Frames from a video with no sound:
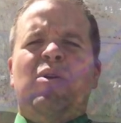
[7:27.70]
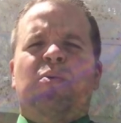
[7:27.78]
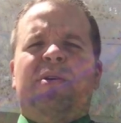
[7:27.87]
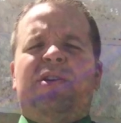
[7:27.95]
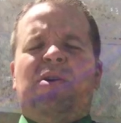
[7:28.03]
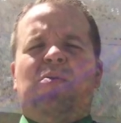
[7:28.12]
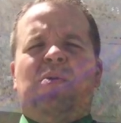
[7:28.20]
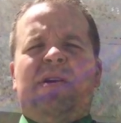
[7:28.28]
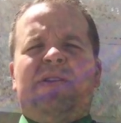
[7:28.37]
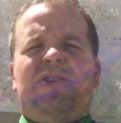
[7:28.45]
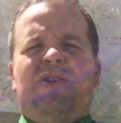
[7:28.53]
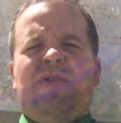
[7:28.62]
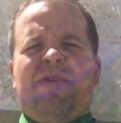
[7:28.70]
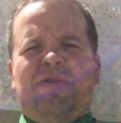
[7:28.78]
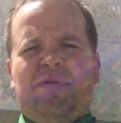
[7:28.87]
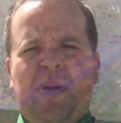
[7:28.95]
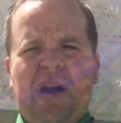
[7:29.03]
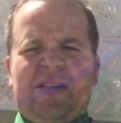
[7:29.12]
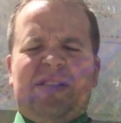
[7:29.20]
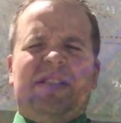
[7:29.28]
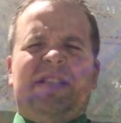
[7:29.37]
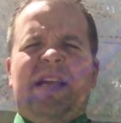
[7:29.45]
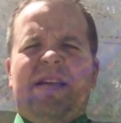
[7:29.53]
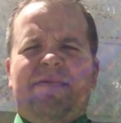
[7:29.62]
we don't want to let those
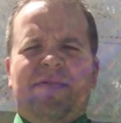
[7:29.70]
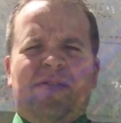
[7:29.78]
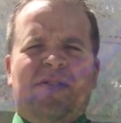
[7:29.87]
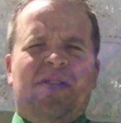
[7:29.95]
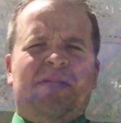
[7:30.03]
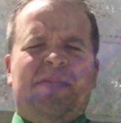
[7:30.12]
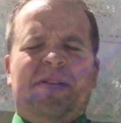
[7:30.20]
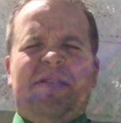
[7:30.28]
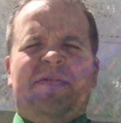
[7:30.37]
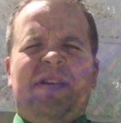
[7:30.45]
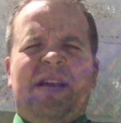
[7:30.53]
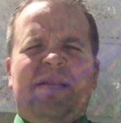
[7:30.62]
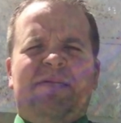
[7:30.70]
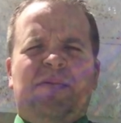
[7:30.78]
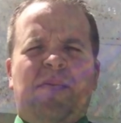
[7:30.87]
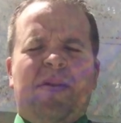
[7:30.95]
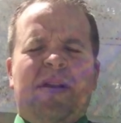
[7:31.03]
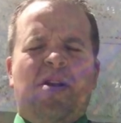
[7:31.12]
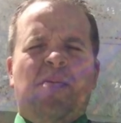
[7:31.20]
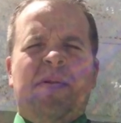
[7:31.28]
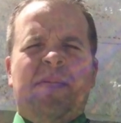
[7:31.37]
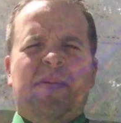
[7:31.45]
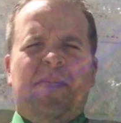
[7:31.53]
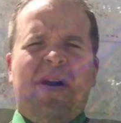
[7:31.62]
boxes sit for a long period of time. So we want to open
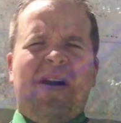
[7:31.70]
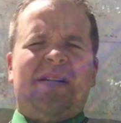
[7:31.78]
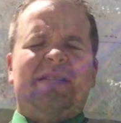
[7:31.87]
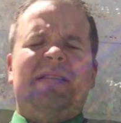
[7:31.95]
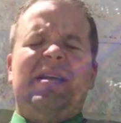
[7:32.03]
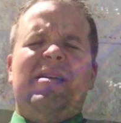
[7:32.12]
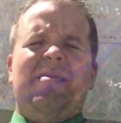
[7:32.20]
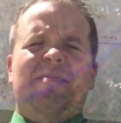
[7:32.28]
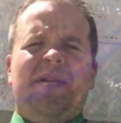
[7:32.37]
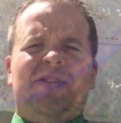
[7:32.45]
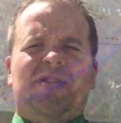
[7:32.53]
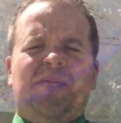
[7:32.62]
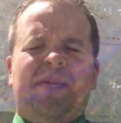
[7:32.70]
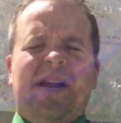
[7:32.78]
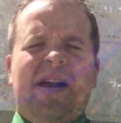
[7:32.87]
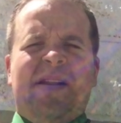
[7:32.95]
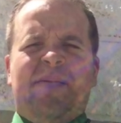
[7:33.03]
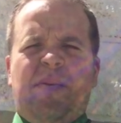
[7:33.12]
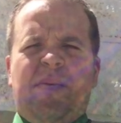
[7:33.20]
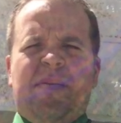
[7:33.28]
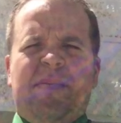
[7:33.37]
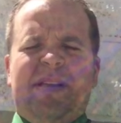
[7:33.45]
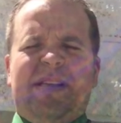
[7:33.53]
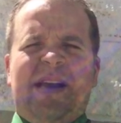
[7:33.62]
up the box, make sure that we got it. We want
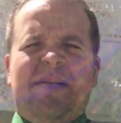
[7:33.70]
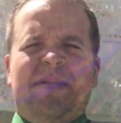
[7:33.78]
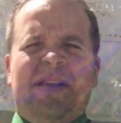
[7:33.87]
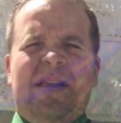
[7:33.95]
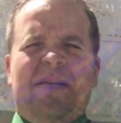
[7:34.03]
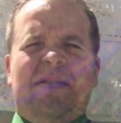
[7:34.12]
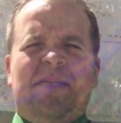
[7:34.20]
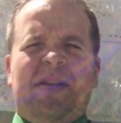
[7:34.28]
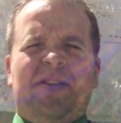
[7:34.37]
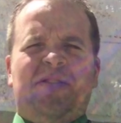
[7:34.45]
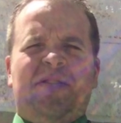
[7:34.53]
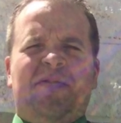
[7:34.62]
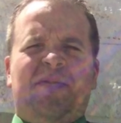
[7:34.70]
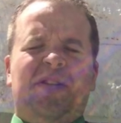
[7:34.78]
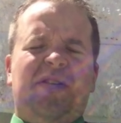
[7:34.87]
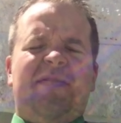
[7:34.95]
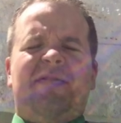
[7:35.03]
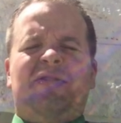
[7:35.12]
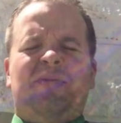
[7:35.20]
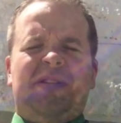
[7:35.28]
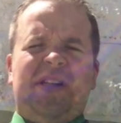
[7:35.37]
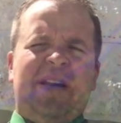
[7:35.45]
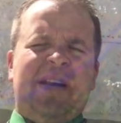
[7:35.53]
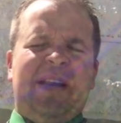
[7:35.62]
to be timely to make sure that if we do have to
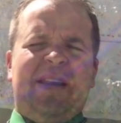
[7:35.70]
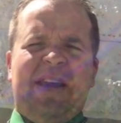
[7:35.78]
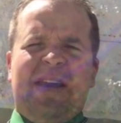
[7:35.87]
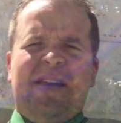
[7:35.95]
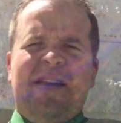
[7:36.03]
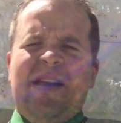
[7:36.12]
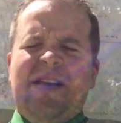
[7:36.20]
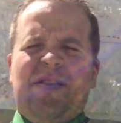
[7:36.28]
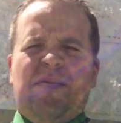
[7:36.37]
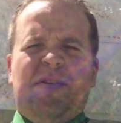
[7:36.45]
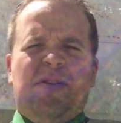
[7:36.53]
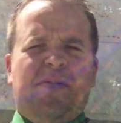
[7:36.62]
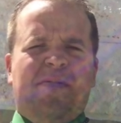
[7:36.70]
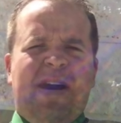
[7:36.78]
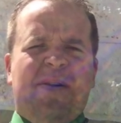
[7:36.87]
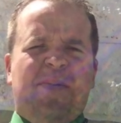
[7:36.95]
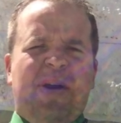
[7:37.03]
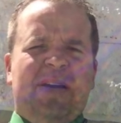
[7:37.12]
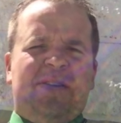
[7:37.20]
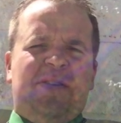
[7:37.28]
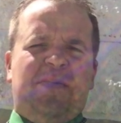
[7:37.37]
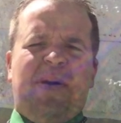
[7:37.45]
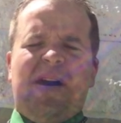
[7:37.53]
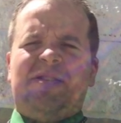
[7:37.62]
switch out anything, that we do it right away. So
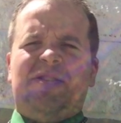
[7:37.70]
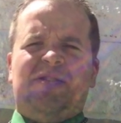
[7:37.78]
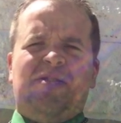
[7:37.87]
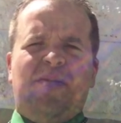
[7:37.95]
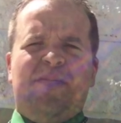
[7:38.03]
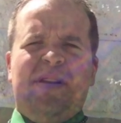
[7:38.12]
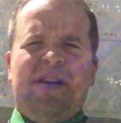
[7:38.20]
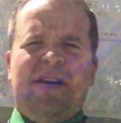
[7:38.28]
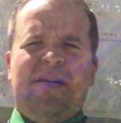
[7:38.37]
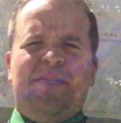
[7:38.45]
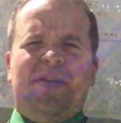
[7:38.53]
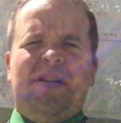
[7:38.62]
the boxes are opened up,